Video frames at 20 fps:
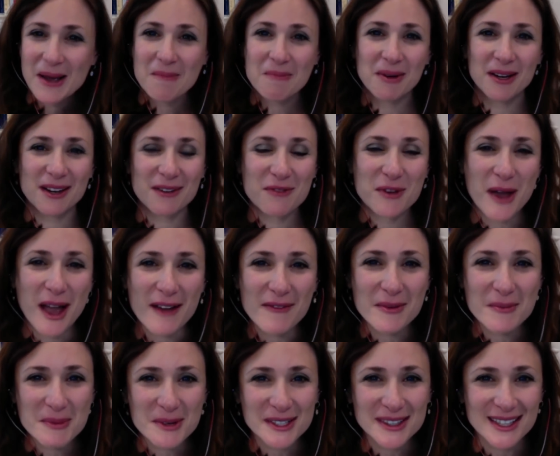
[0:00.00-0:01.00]
But if you have a
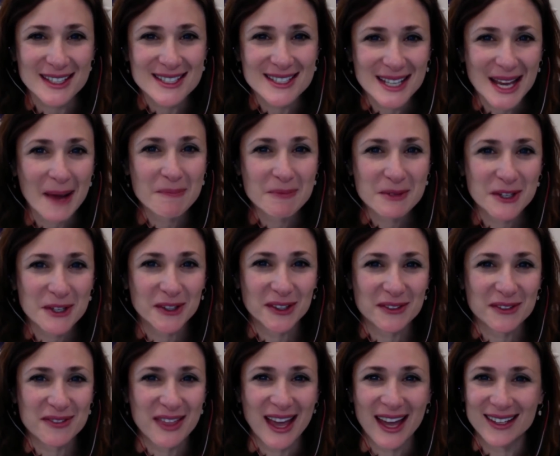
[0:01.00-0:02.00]
book that's skeptical
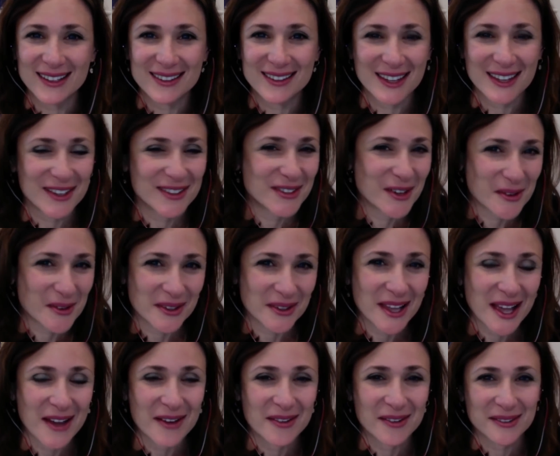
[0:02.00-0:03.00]
of that, they don't
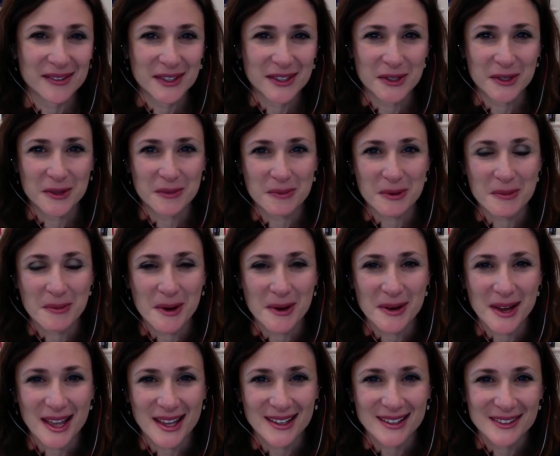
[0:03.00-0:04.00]
allow you to promote
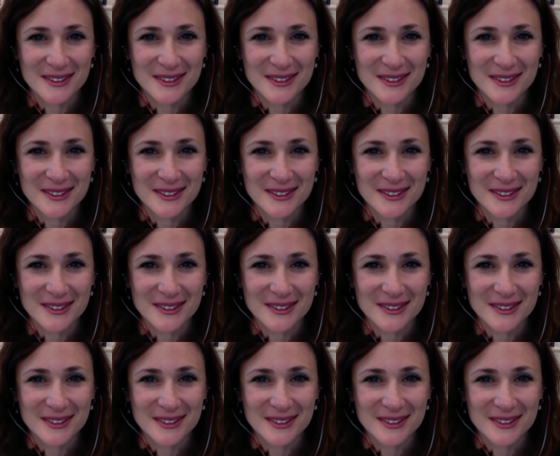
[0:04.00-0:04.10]
it.